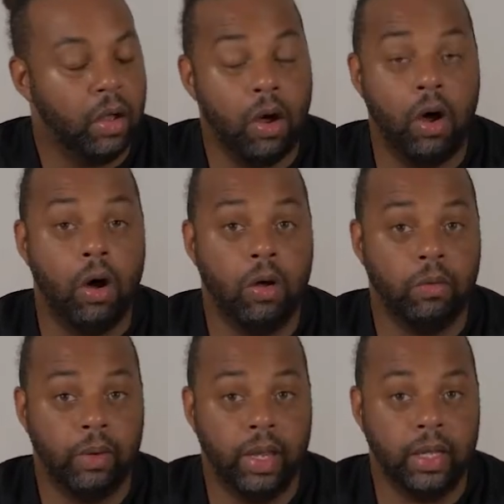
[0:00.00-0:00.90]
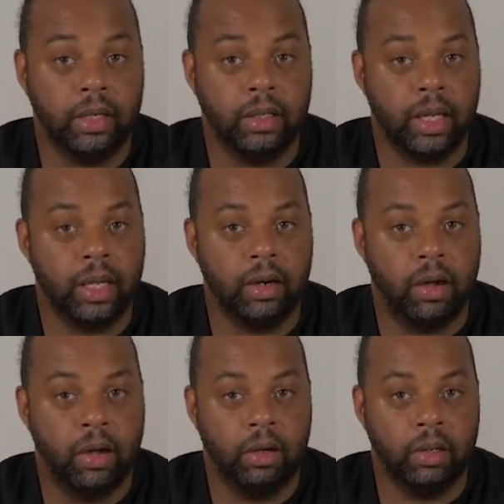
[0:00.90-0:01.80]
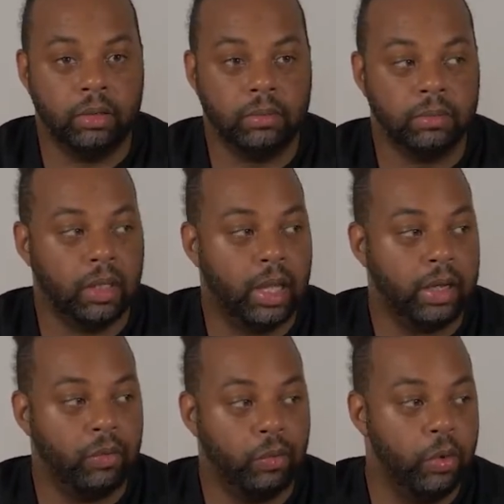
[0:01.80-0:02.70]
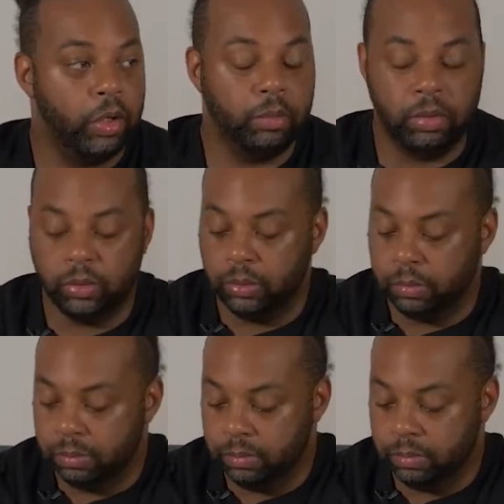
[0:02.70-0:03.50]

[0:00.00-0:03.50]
all red and all like royal blue